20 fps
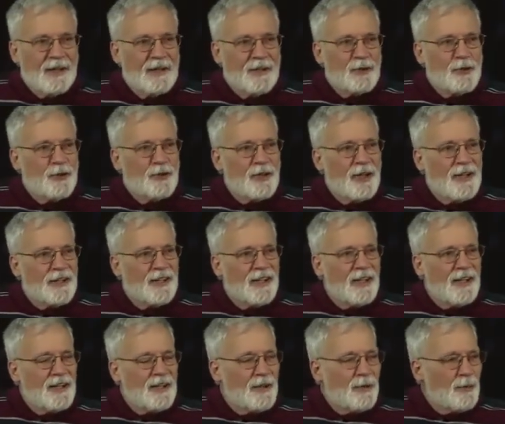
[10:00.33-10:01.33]
You take
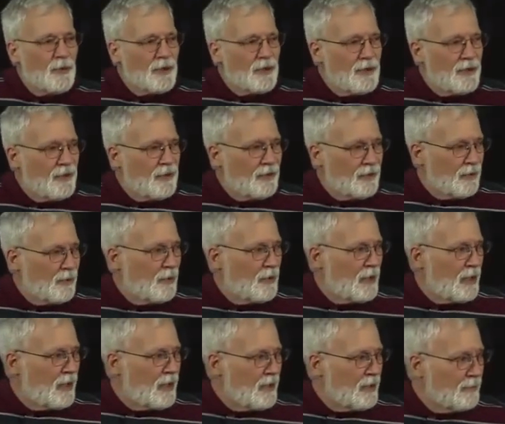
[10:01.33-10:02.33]
any one of these
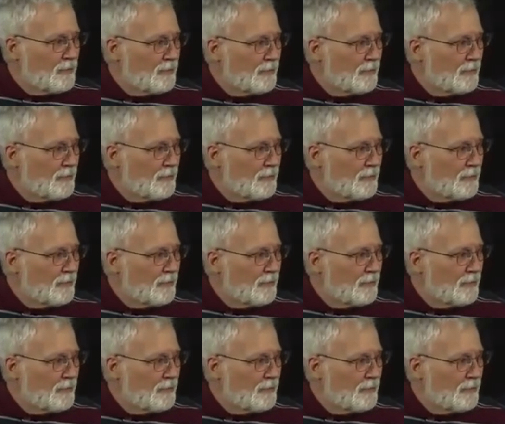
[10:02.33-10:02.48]
away,